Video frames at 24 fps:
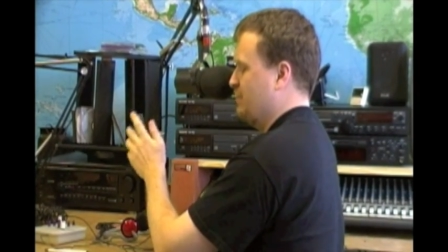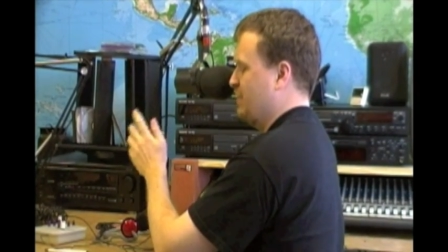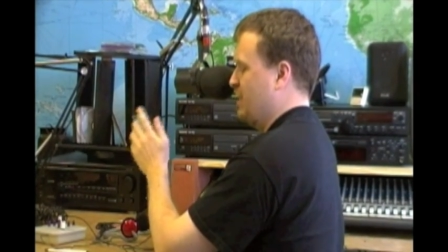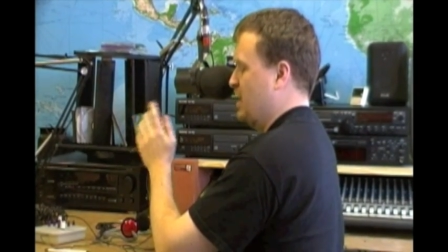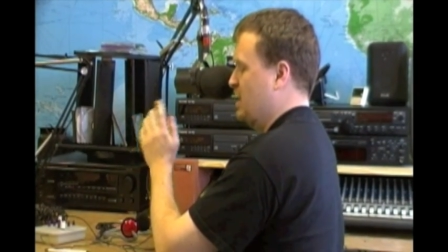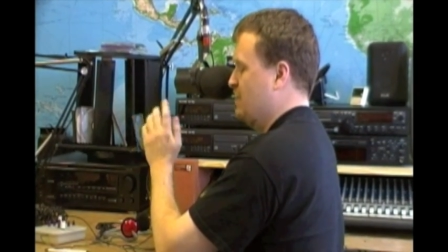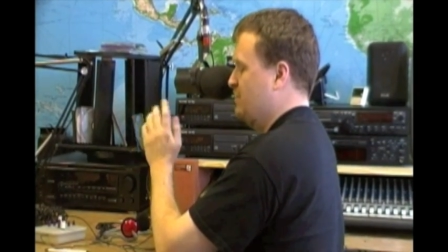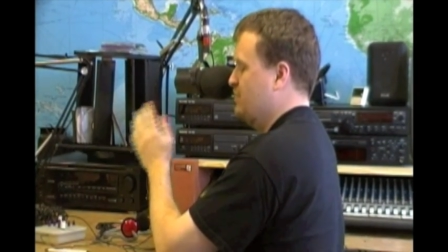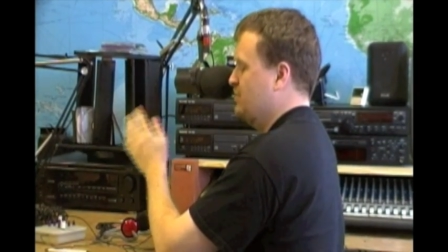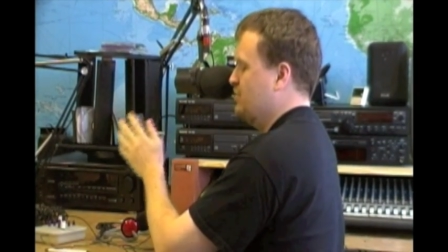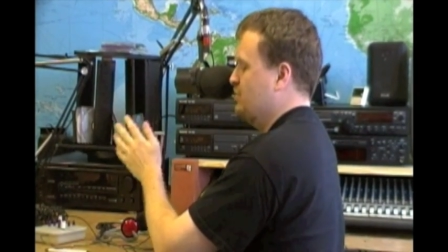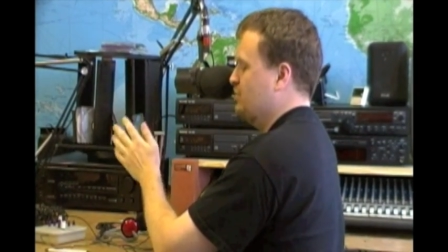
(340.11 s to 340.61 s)

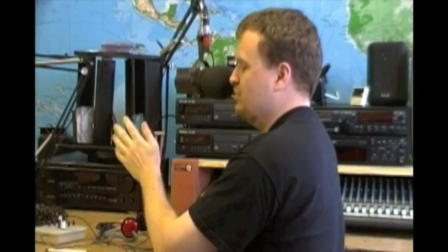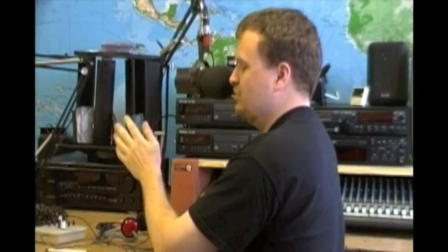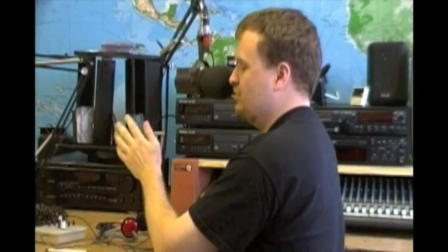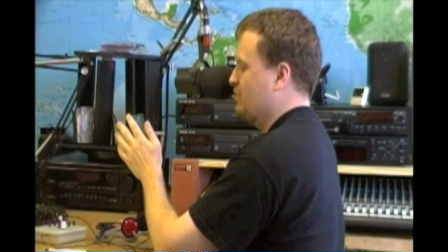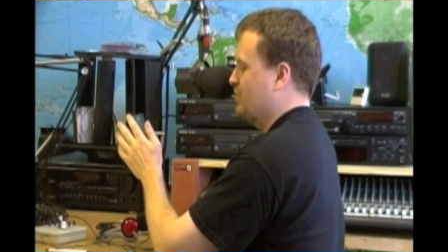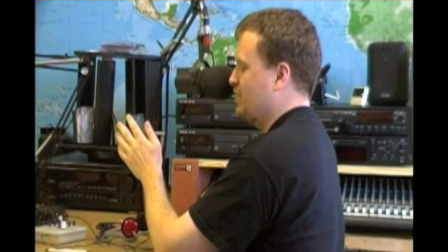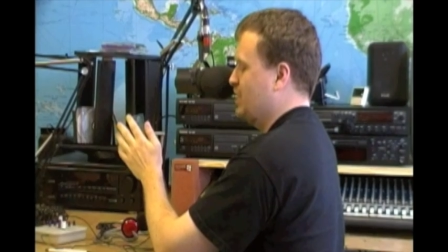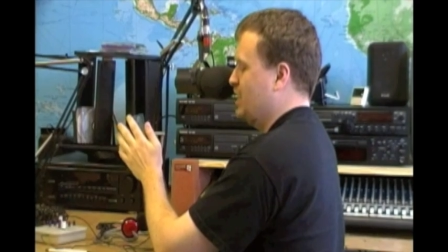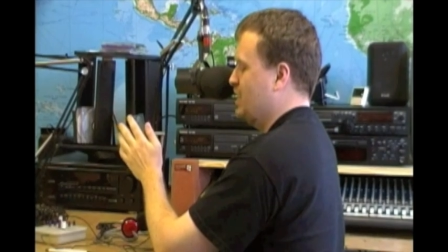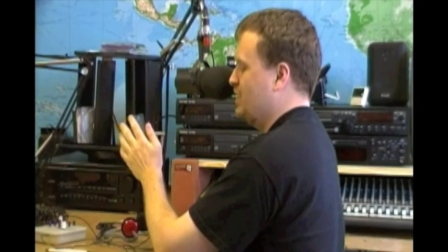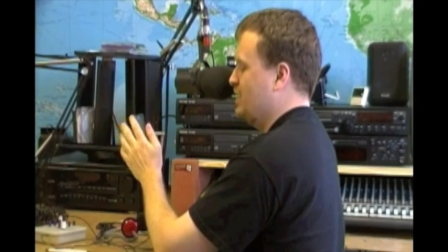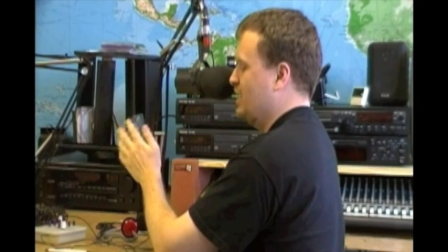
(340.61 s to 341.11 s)
individual
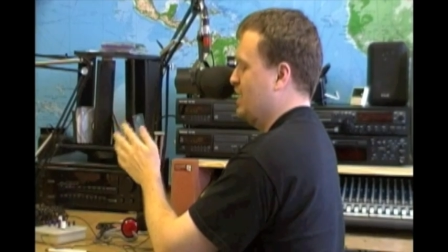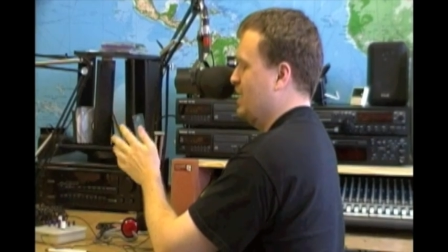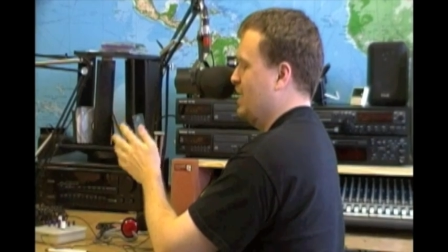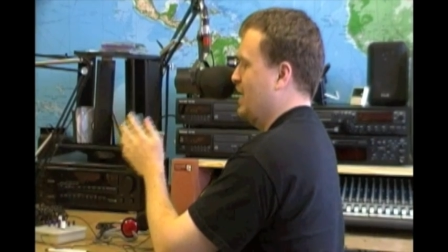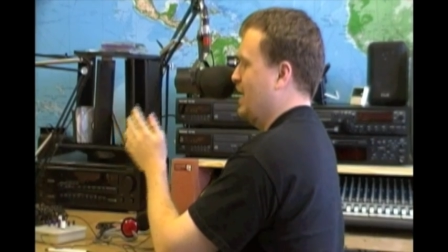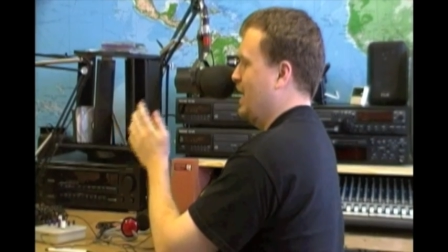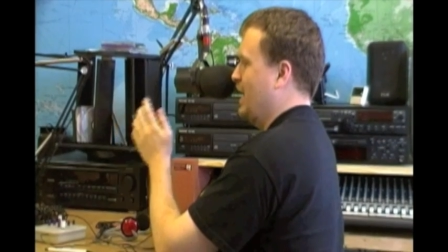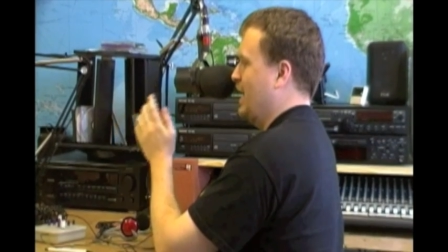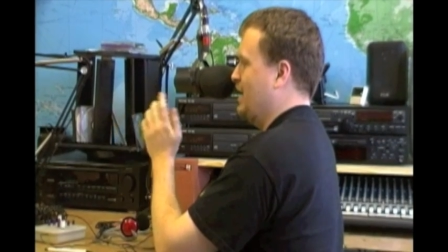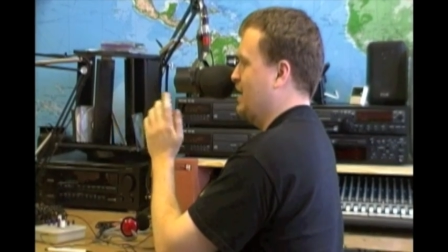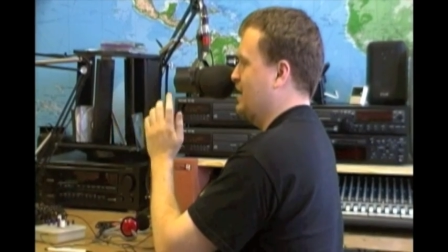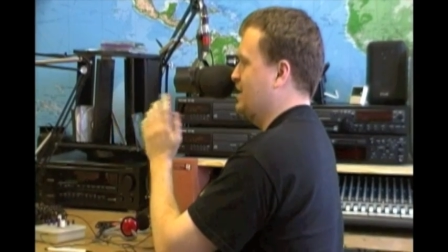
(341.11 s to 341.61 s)
greed
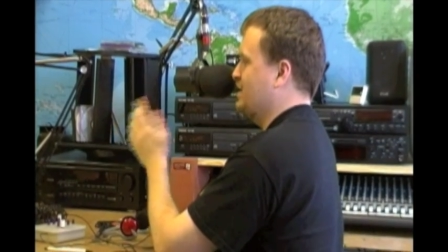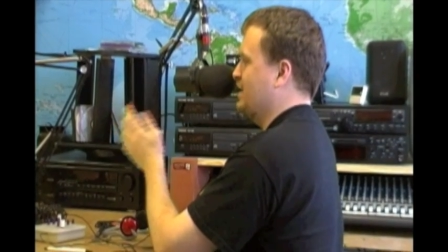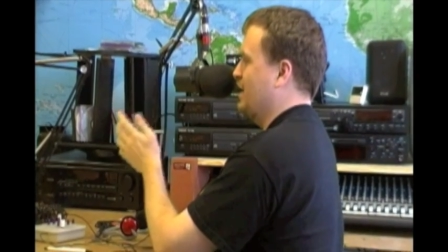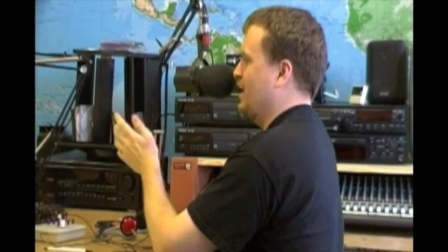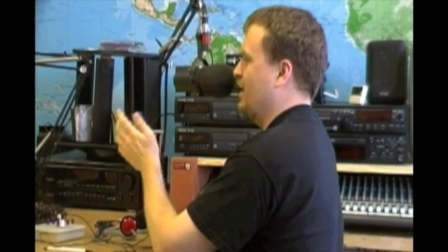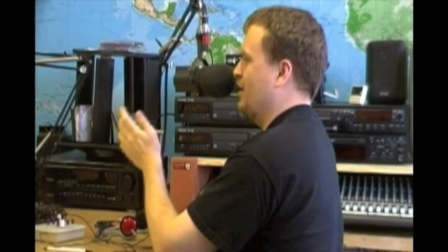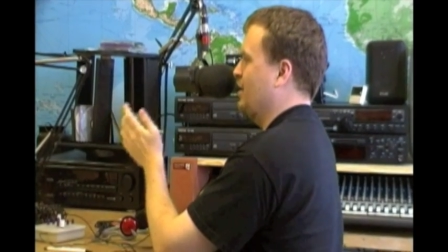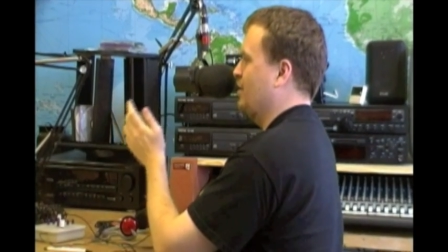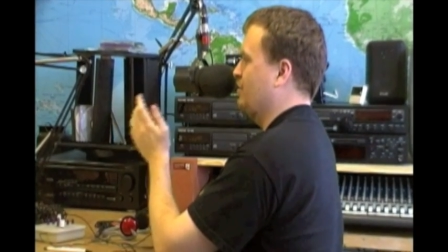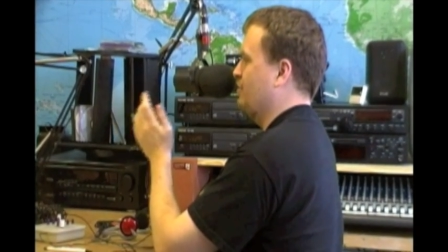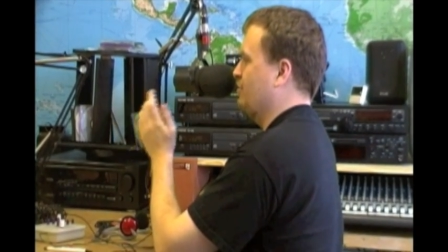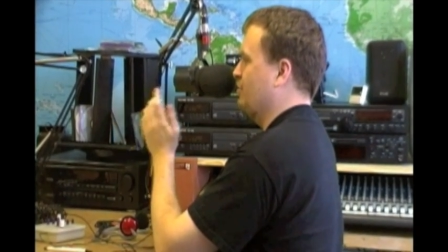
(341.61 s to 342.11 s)
and
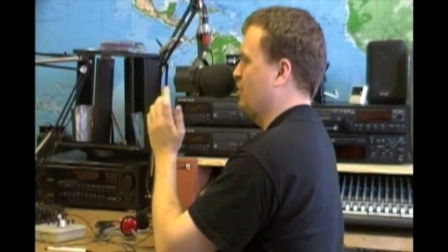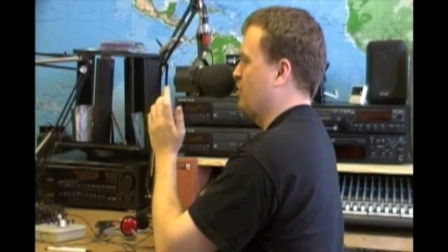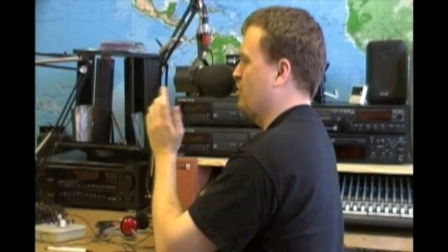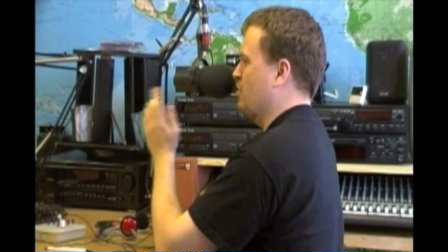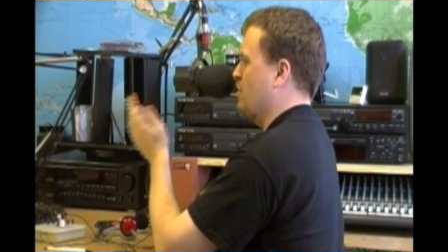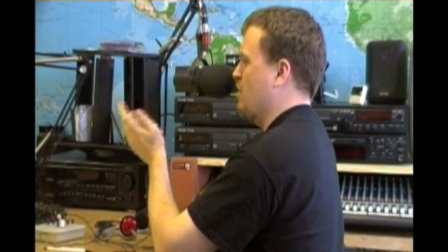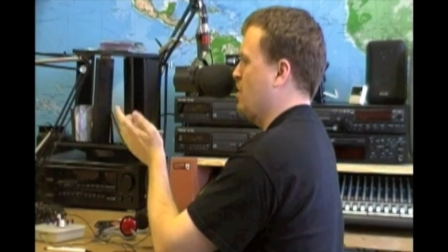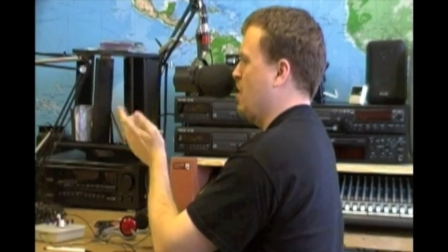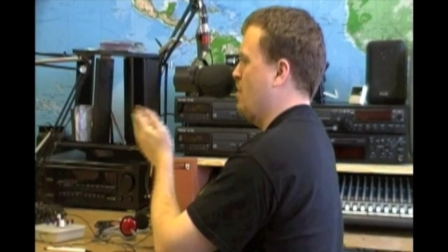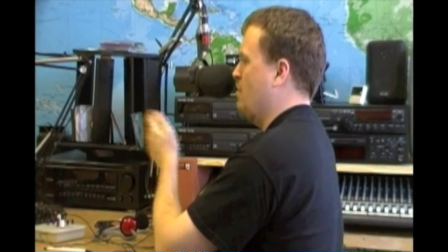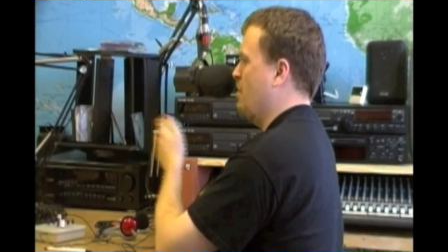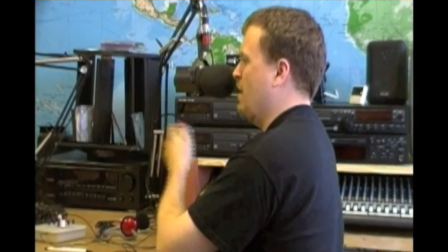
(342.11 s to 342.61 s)
desire for
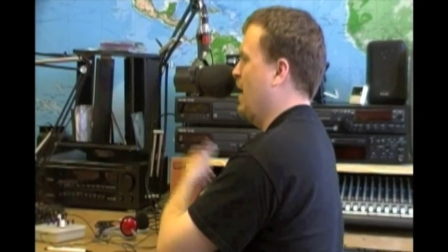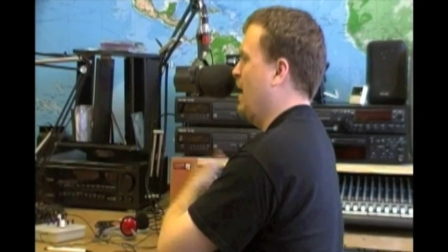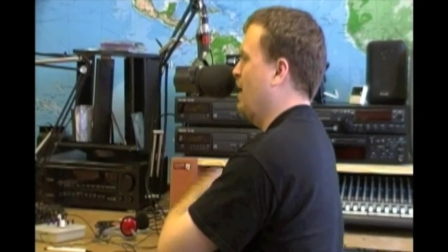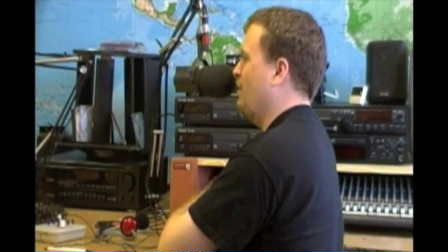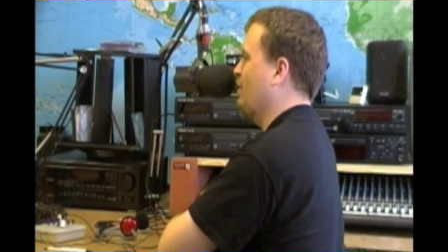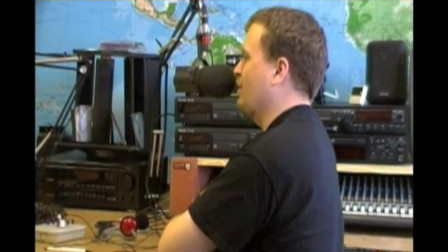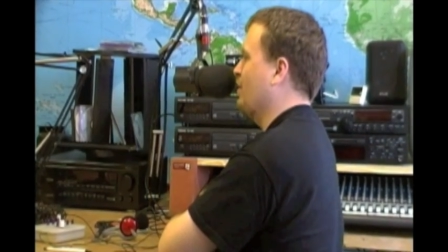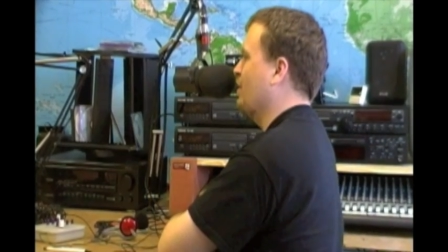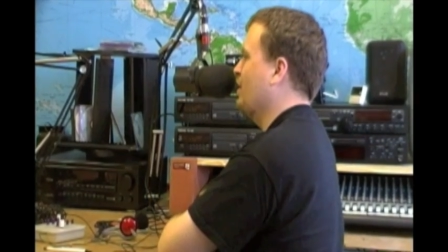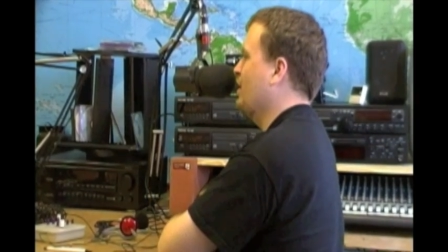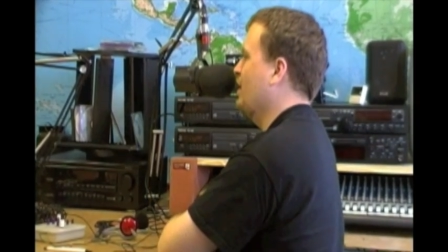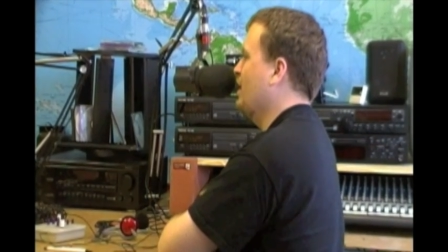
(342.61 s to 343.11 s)

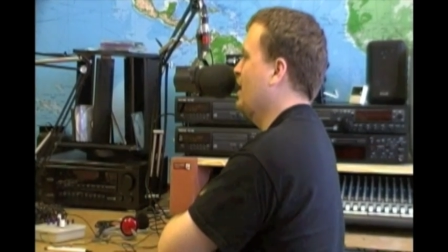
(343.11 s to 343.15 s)
power?